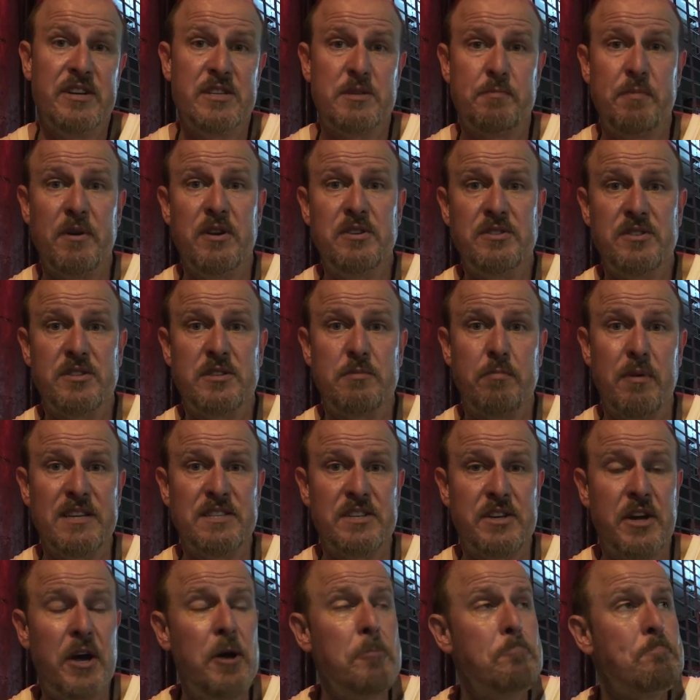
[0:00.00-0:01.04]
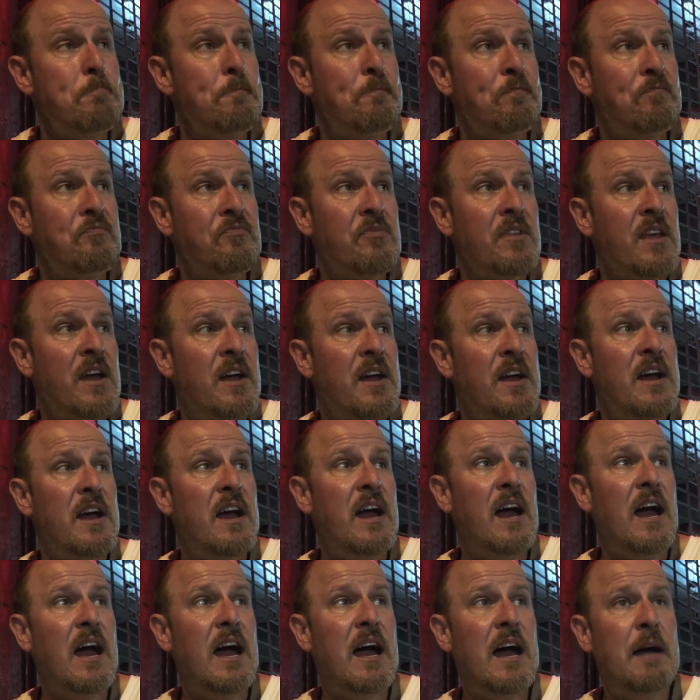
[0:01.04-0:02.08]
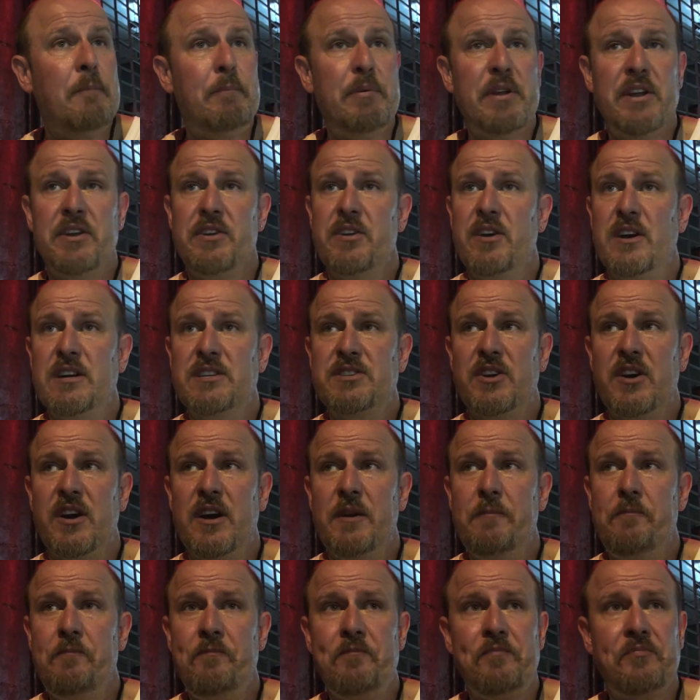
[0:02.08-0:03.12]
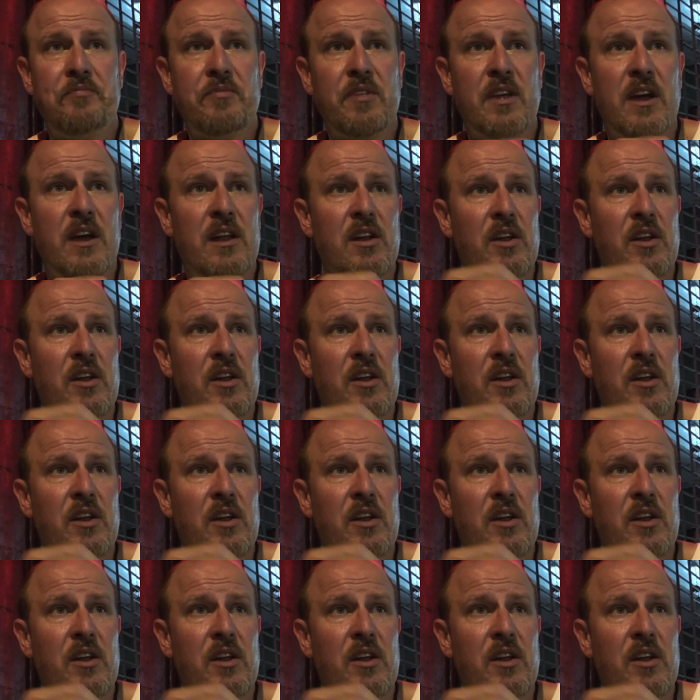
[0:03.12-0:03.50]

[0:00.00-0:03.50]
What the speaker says: I suppose it's the place to go. But at night time, you know,